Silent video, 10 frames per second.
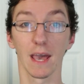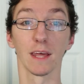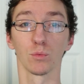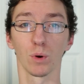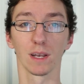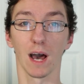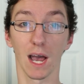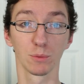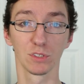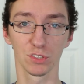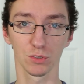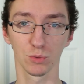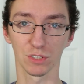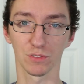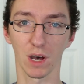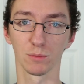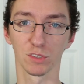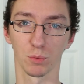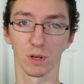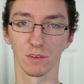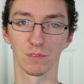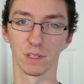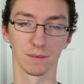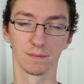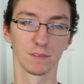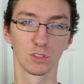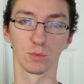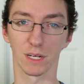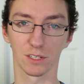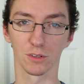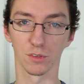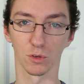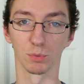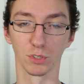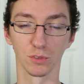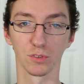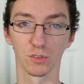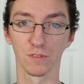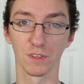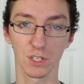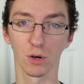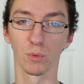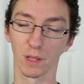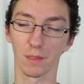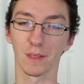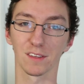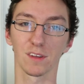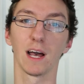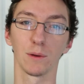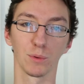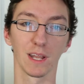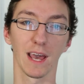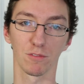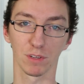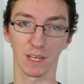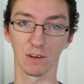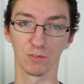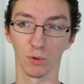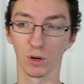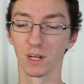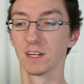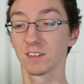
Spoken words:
and what I would do if I was one of the directors or producers of the show, one of the things I would advocate for,